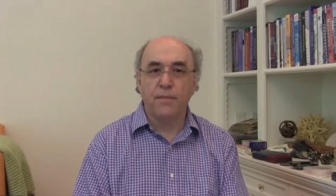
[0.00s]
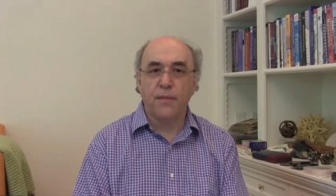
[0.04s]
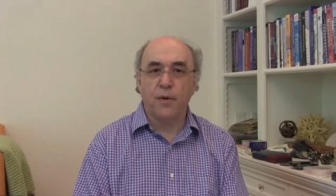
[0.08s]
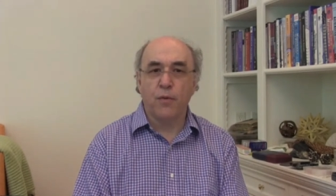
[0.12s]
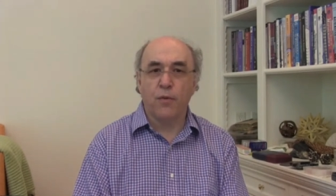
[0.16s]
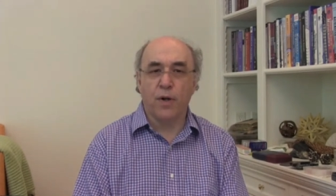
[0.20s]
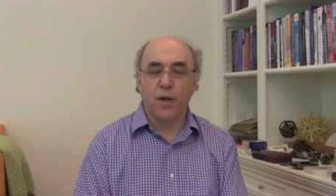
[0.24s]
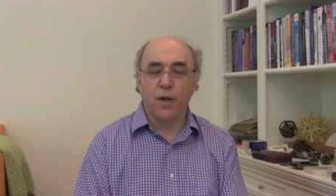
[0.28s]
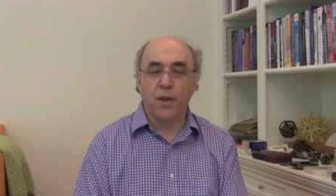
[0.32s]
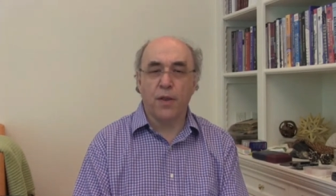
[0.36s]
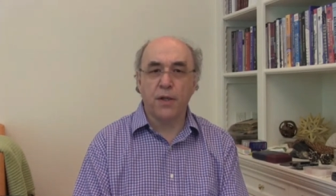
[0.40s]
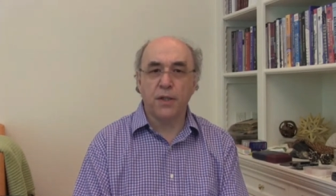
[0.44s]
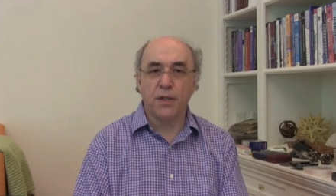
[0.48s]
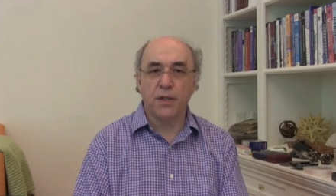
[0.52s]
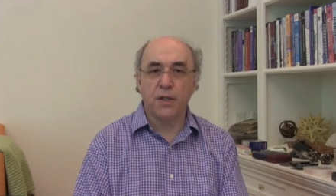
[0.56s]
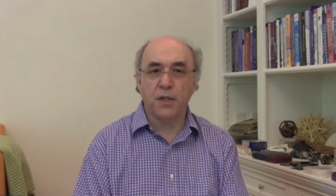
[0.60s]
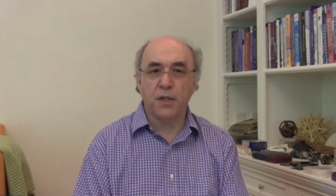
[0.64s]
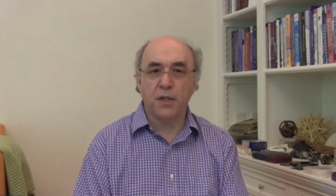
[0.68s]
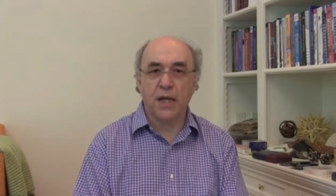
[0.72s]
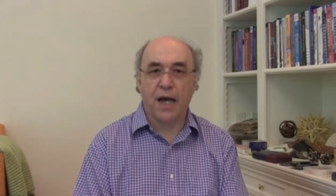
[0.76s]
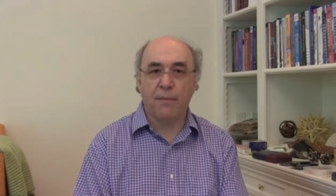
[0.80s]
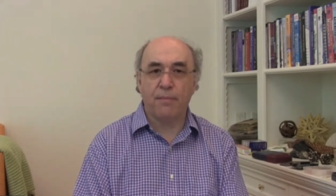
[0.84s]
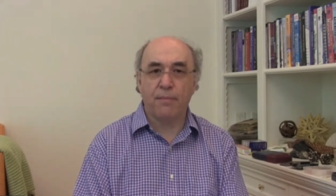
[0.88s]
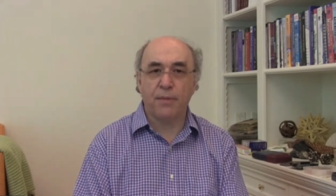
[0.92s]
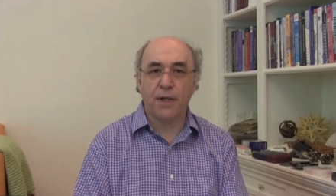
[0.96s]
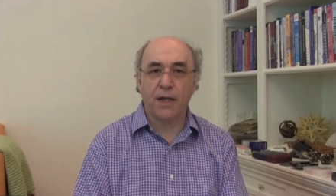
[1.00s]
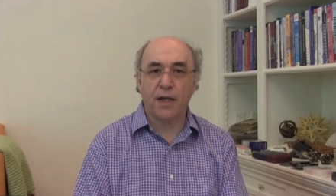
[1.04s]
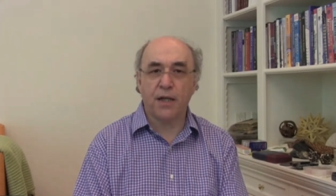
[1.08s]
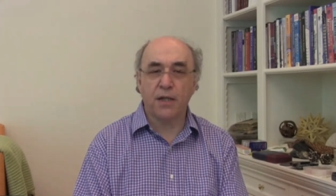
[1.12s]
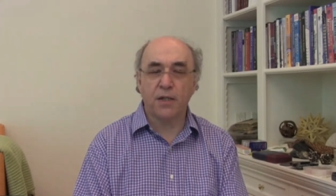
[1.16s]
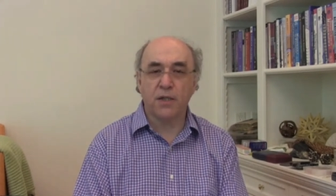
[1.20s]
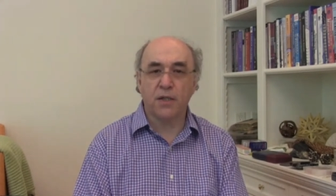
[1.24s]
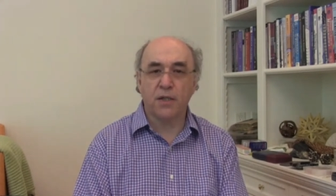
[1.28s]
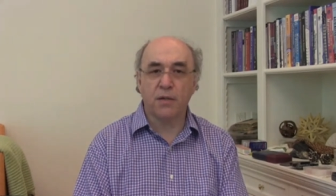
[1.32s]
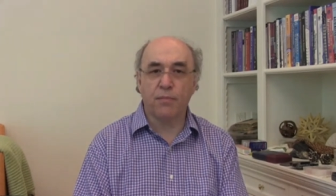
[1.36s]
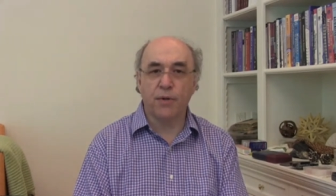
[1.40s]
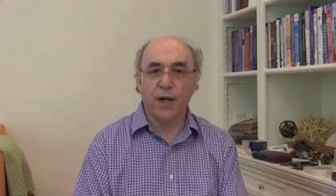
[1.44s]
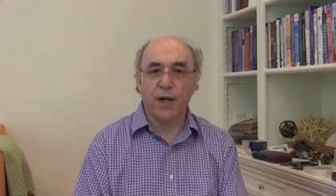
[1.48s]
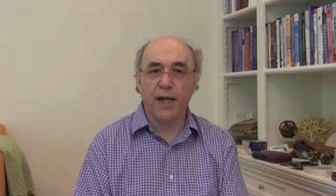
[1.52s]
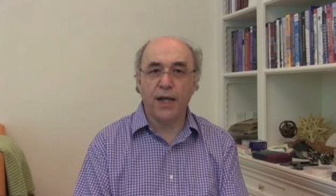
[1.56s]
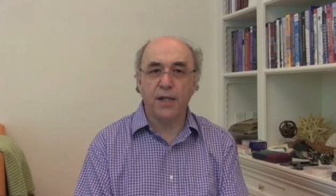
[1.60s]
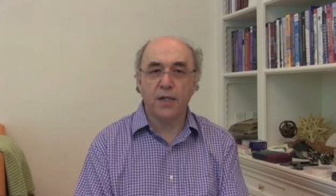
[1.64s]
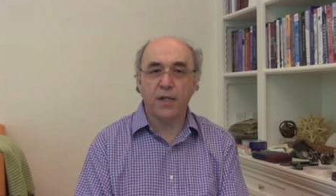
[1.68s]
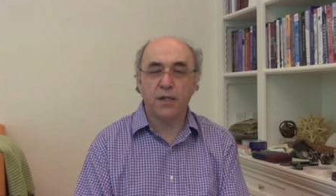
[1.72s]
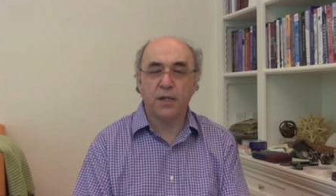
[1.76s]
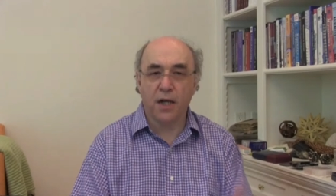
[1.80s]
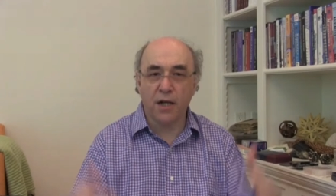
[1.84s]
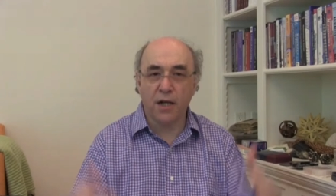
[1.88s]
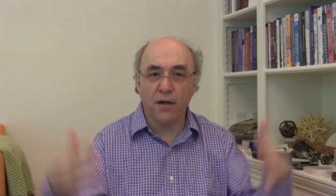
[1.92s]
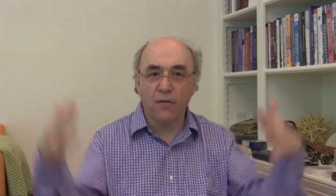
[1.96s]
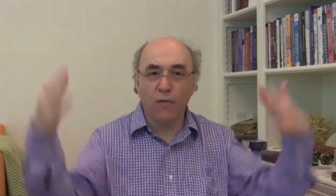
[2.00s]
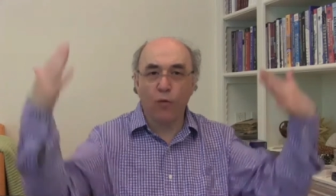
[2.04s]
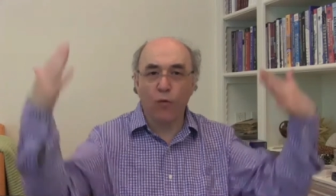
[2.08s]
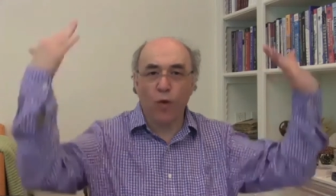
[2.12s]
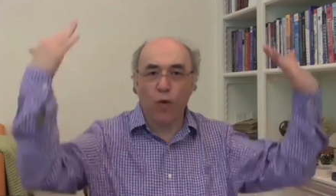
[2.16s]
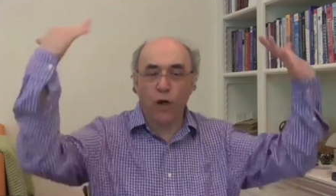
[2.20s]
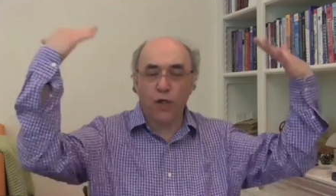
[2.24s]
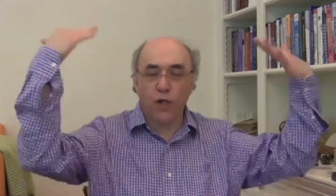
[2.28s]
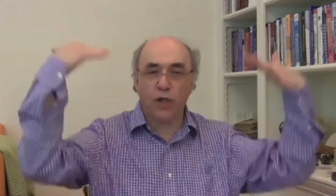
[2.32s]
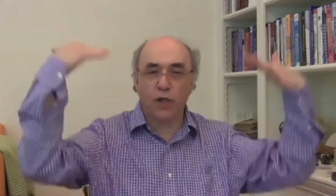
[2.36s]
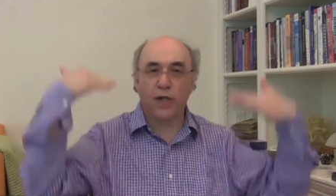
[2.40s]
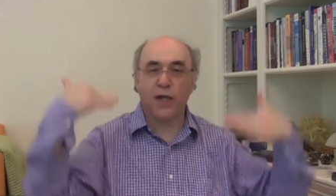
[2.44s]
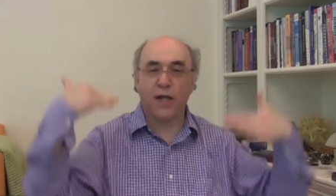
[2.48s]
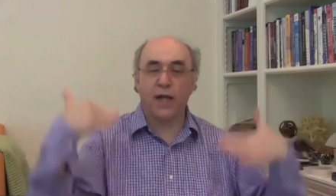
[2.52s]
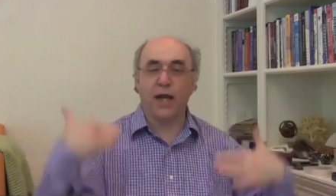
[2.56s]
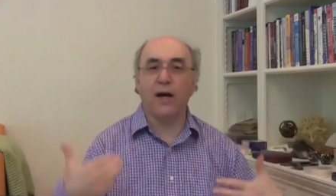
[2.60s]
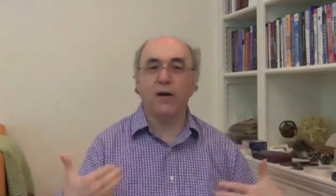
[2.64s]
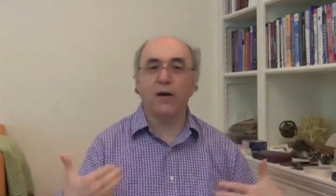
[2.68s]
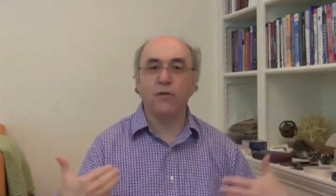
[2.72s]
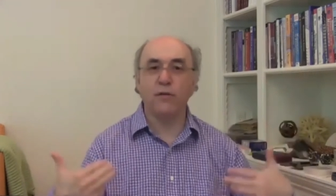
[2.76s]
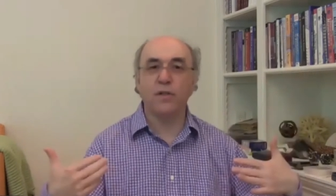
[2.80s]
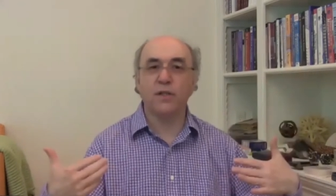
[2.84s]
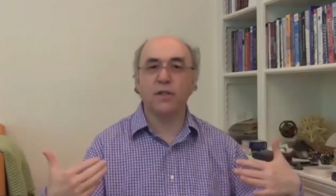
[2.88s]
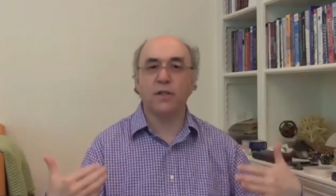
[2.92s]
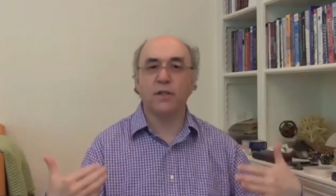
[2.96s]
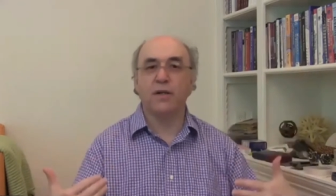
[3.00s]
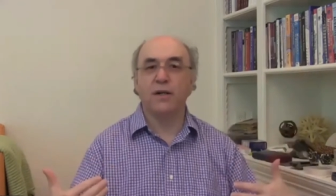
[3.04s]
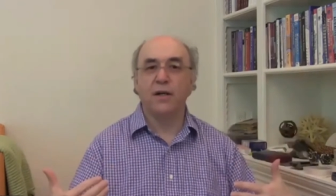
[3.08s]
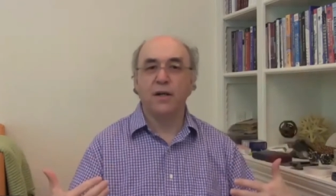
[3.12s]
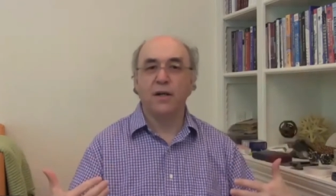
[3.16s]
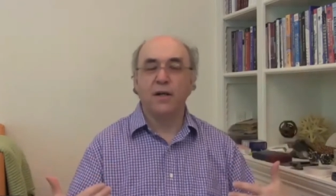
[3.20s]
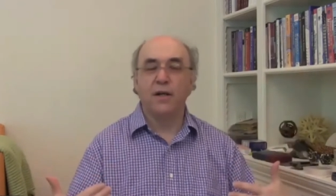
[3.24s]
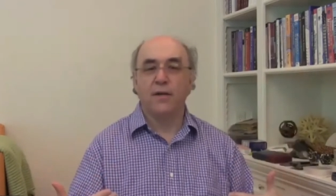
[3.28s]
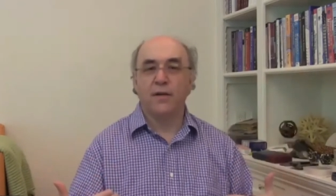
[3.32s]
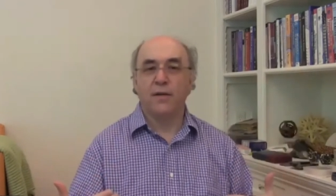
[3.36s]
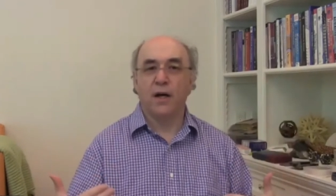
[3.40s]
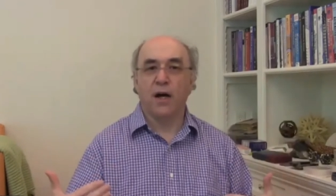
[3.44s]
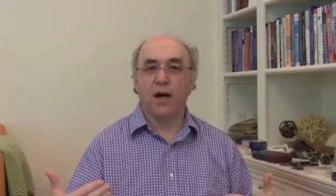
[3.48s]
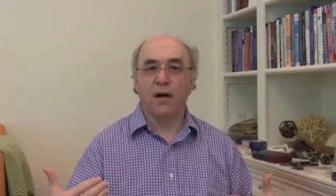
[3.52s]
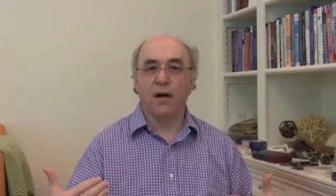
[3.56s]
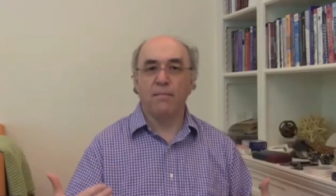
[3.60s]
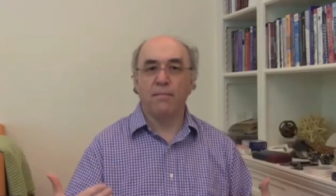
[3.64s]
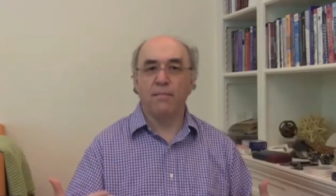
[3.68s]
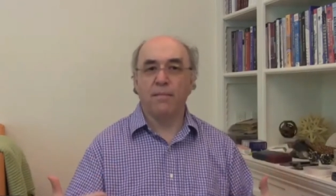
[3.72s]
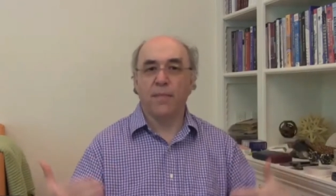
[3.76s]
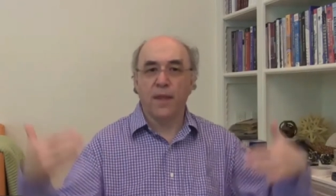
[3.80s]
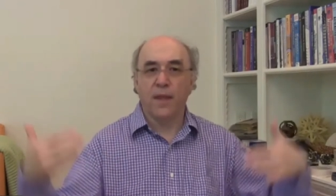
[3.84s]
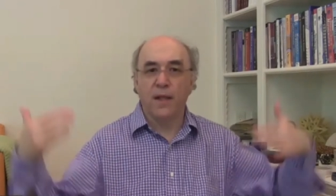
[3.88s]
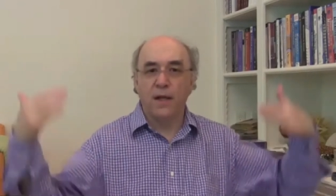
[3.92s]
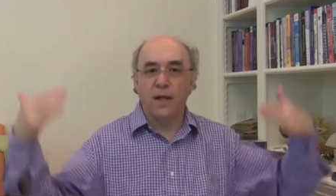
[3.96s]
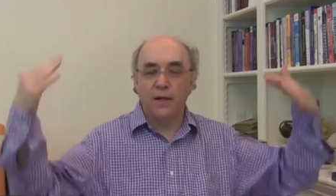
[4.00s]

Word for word: one of the things that's happening is the brain is kind of washing out that